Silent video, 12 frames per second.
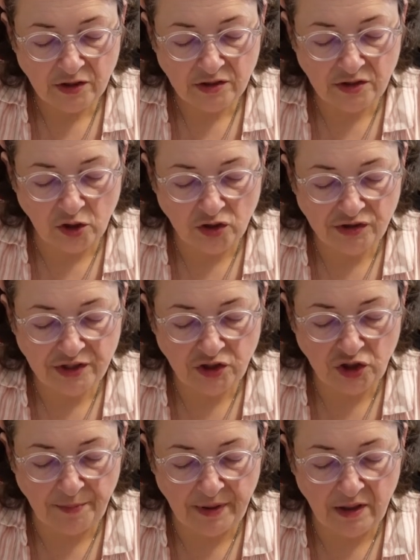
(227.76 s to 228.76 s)
Starts
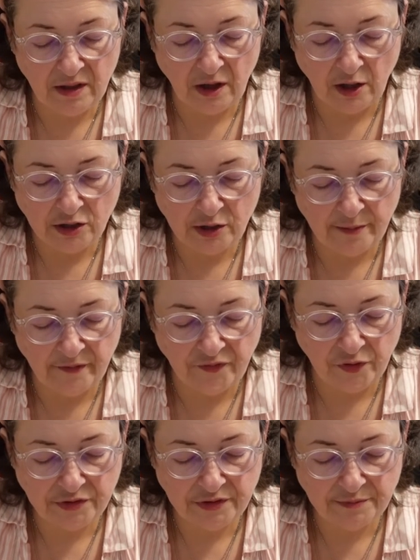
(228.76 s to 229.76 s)
shipping October
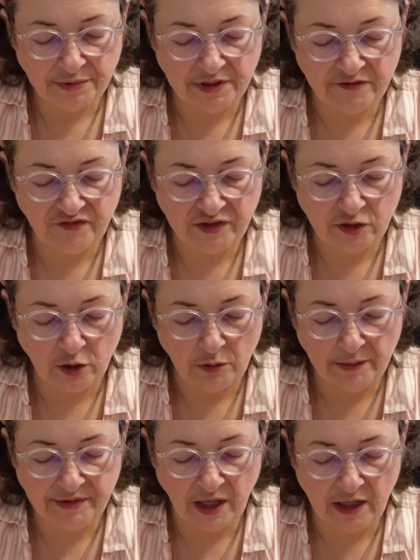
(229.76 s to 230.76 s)
first. Please visit our
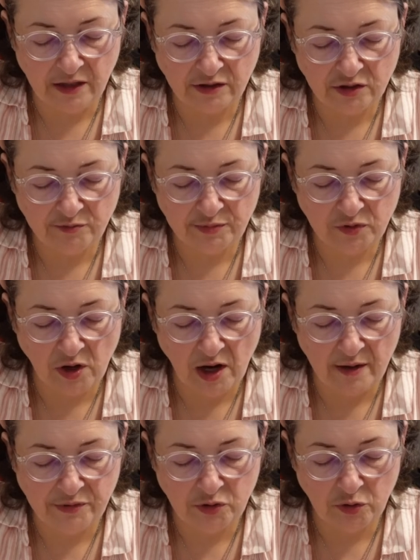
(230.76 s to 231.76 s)
website and
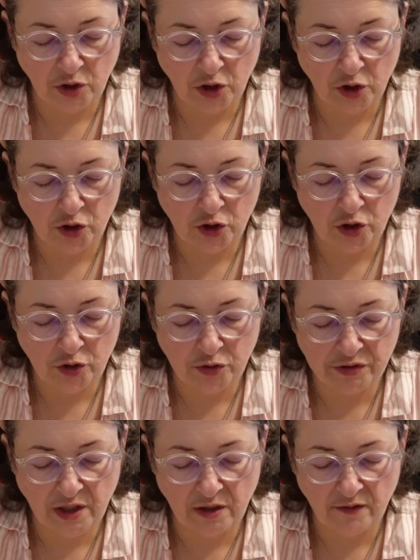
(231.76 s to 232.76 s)
subscribe to our
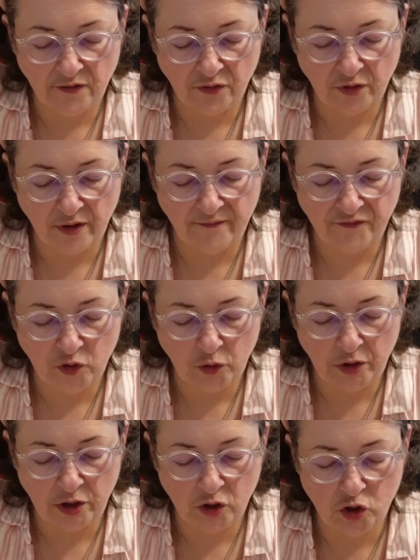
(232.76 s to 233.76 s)
newsletter for info
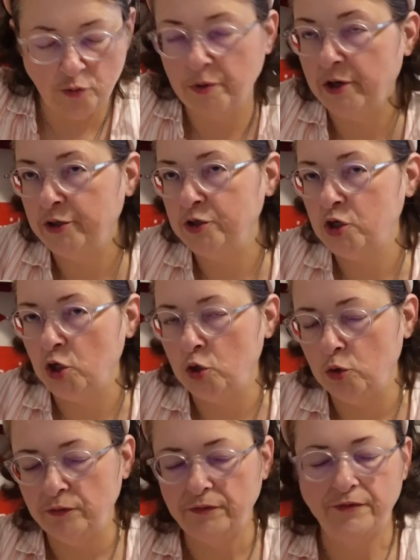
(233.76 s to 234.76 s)
and coupon
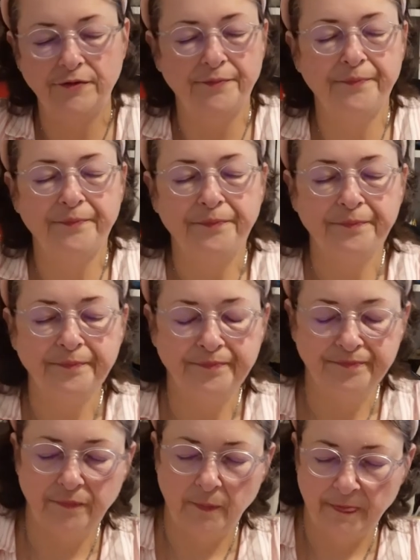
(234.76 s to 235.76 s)
codes.
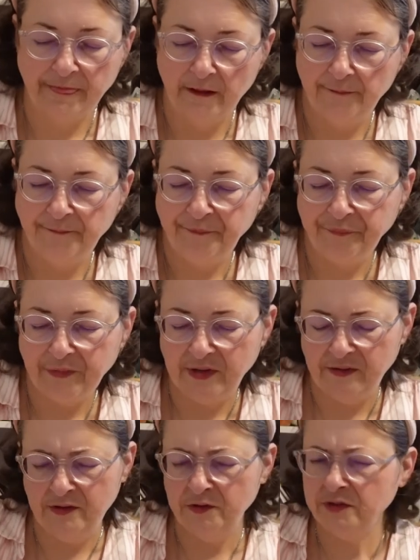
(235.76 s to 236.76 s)

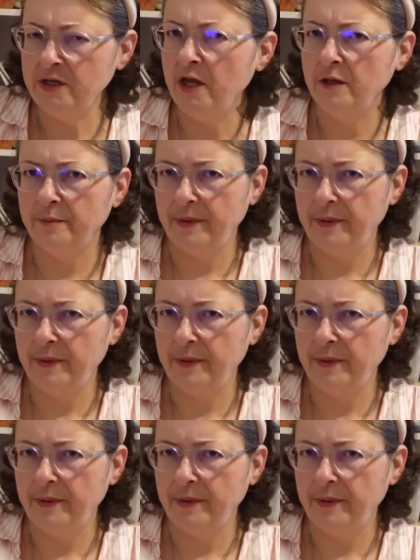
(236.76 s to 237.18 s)
And then there's another